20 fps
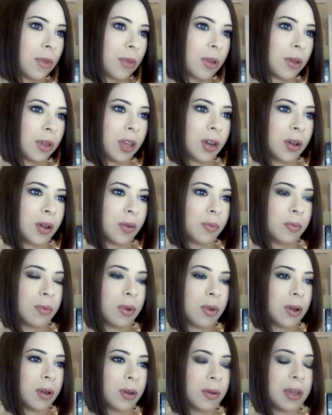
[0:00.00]
uh, you know,
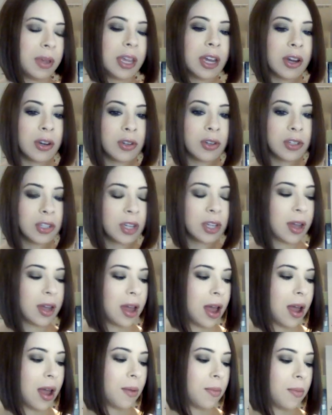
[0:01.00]
years.
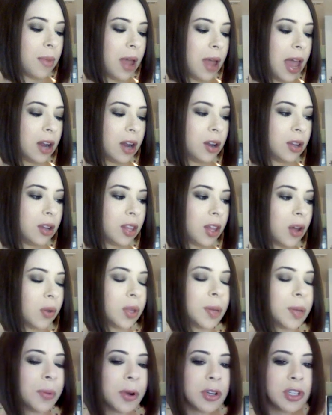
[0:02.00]
Um, and the
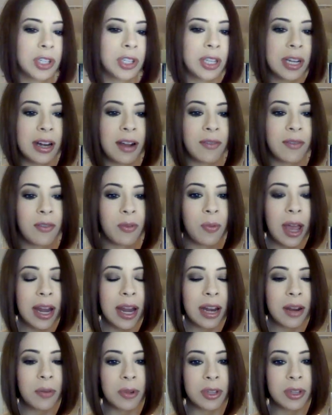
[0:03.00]
only person that had ever
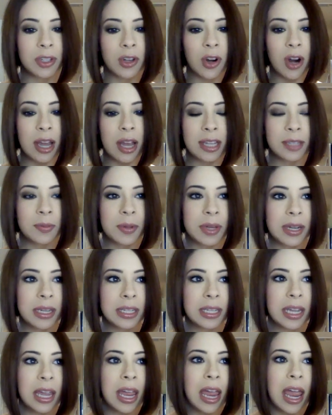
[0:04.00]
read it was her
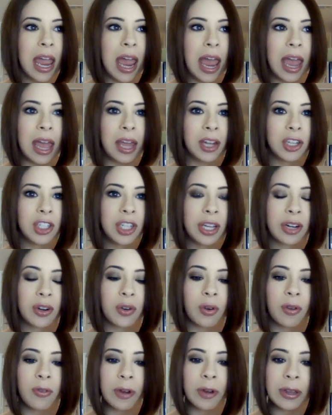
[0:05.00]
husband. And she had a
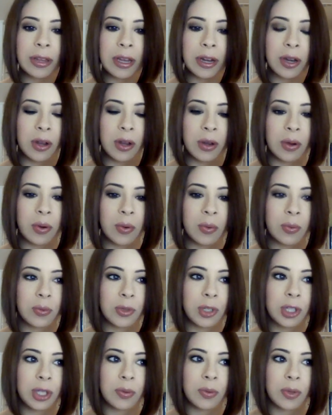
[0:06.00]
girlfriend that knew
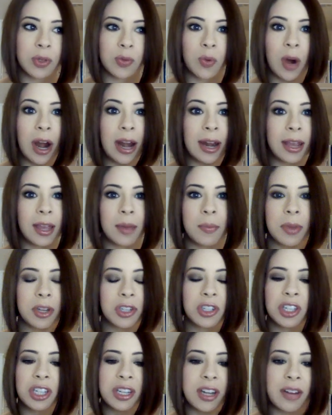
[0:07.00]
she was writing it,
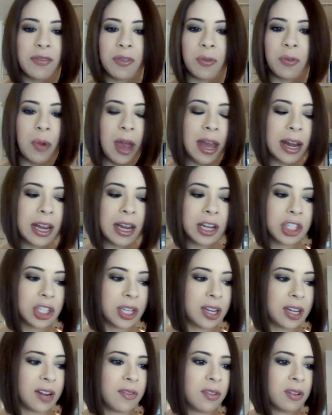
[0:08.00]
but she had never read it. She
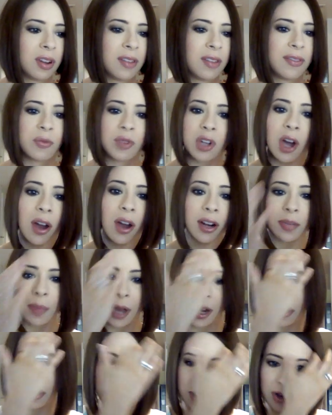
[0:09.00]
had never even talked
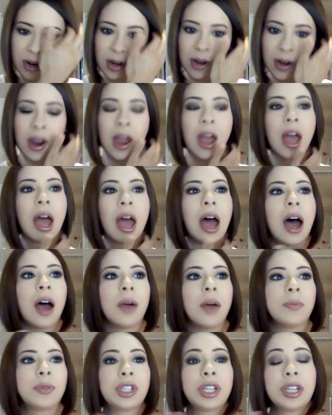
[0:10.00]
about it with her.
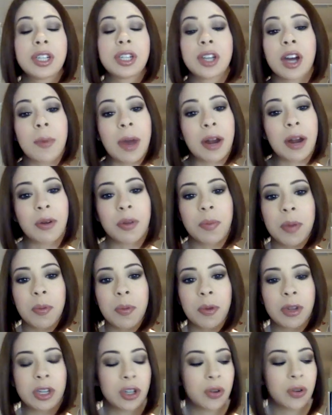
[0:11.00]
Um, she didn't talk about it with
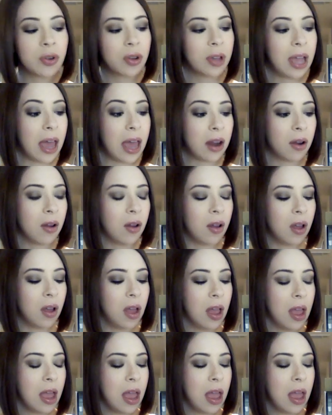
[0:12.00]
people in general at all.